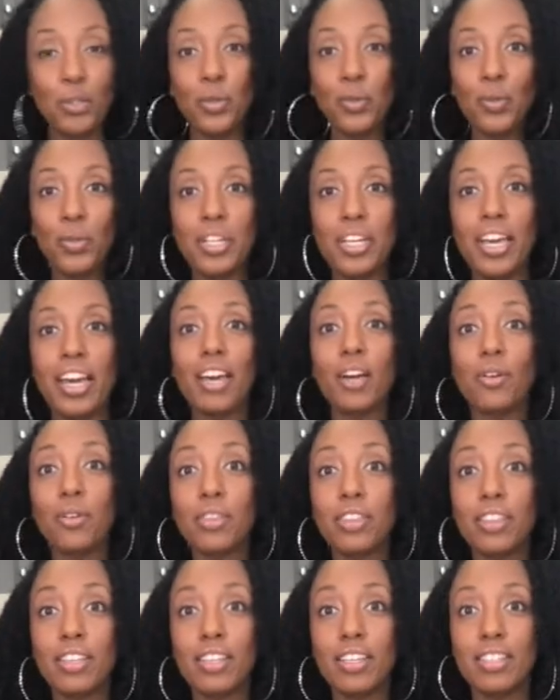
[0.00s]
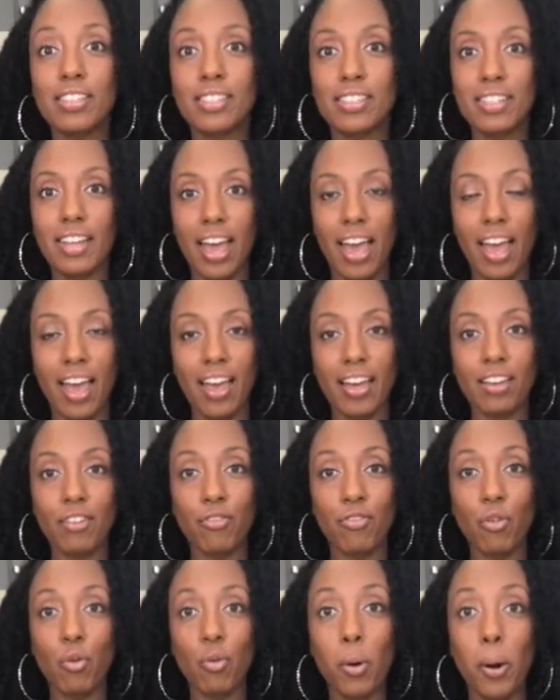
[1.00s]
ooey, healthy snack
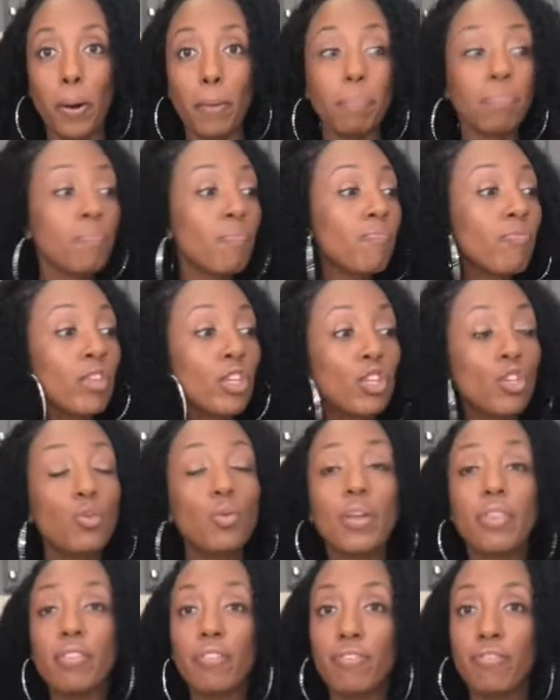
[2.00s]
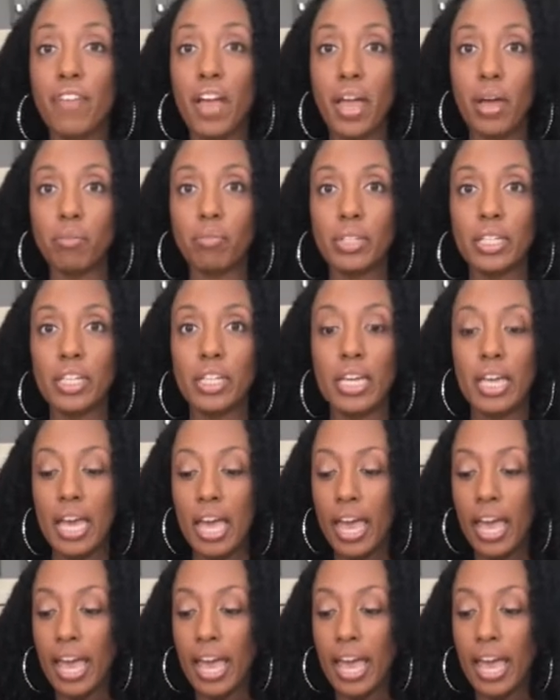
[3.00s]
for you and the family.